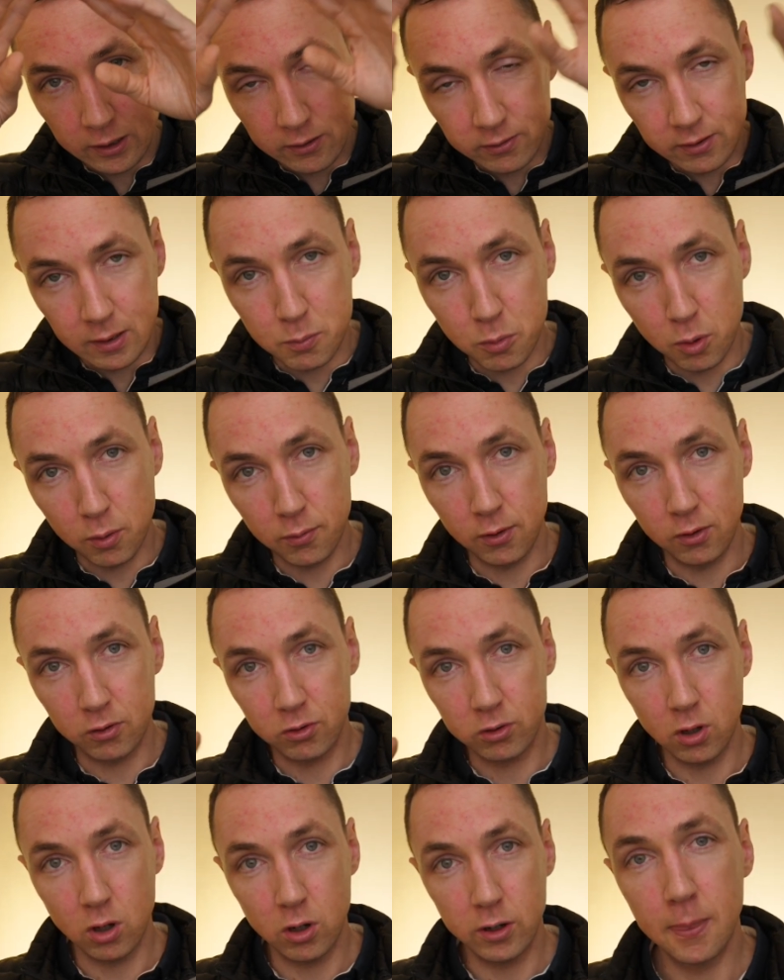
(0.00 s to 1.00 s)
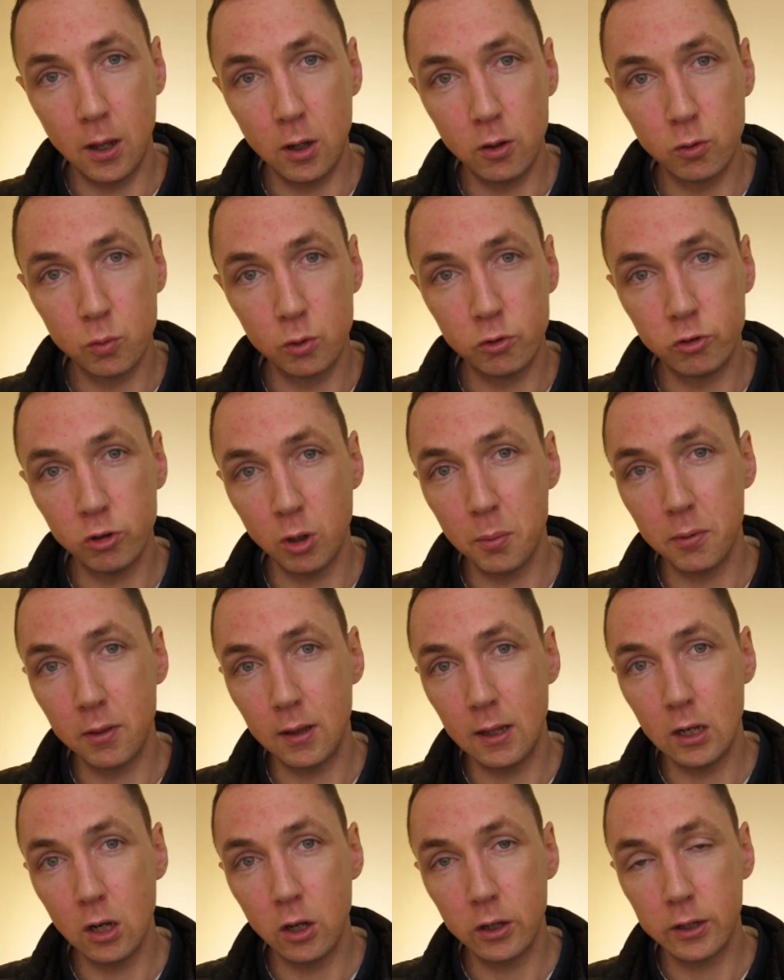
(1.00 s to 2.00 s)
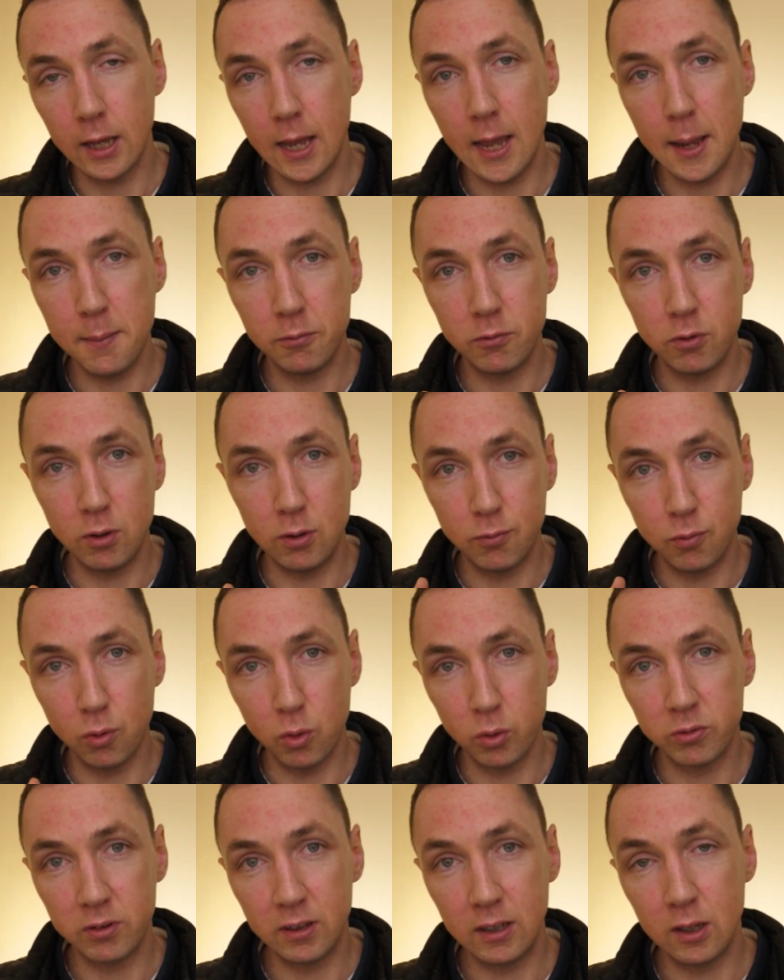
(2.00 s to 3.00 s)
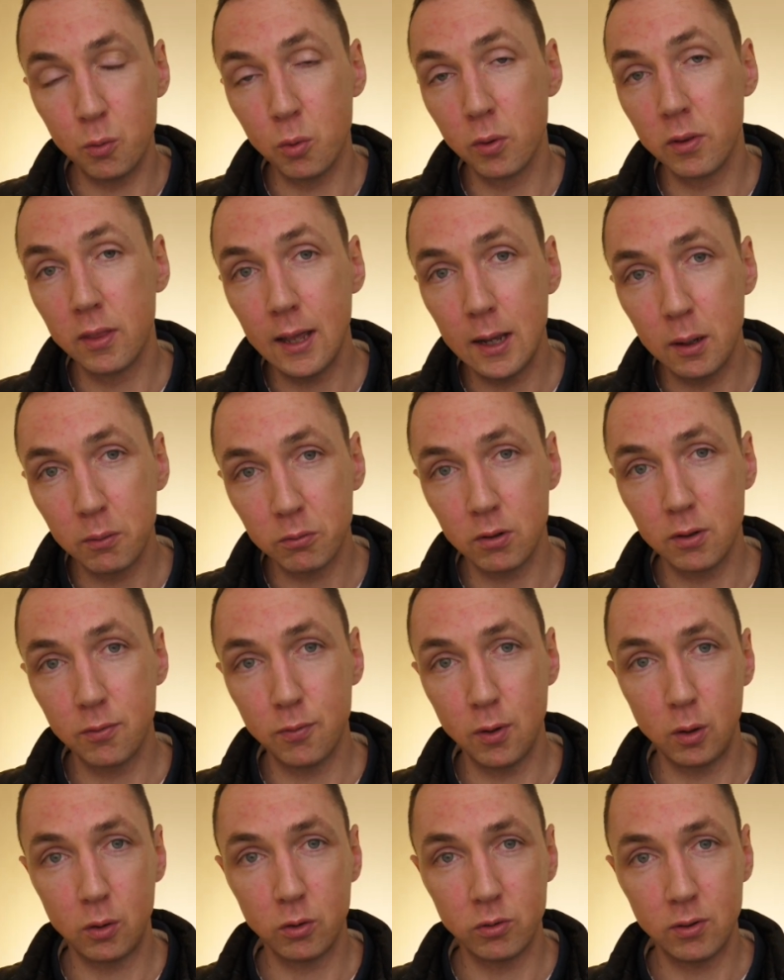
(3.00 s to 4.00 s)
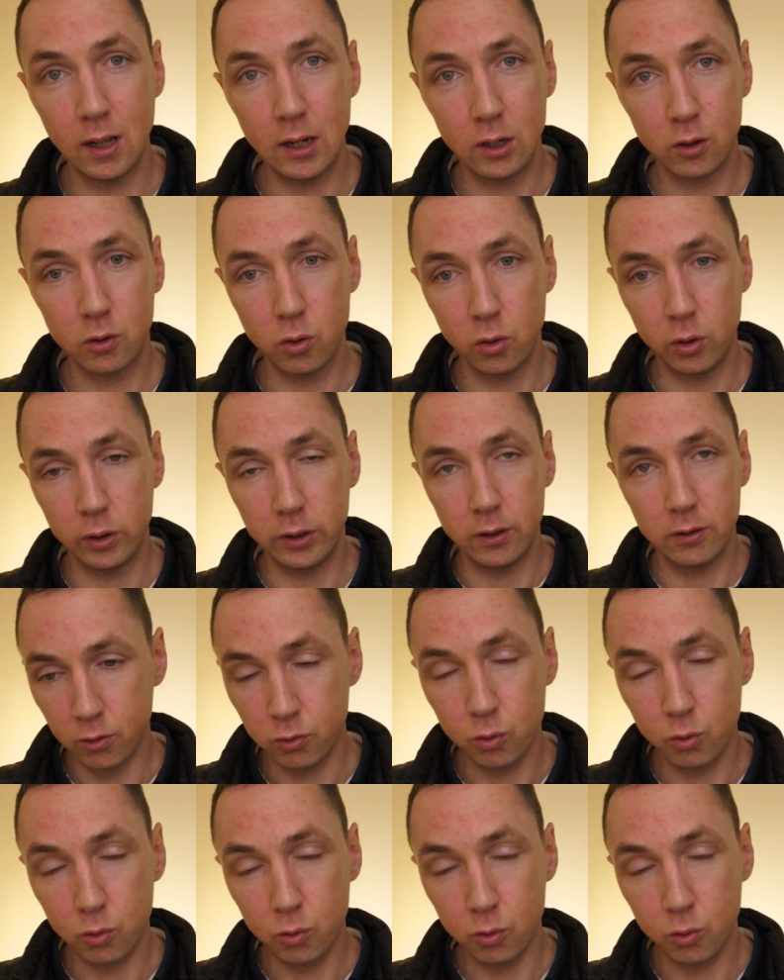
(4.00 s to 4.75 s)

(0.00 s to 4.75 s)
you see more of the sky, those were shot with a Leica M240 without a focus helicoid.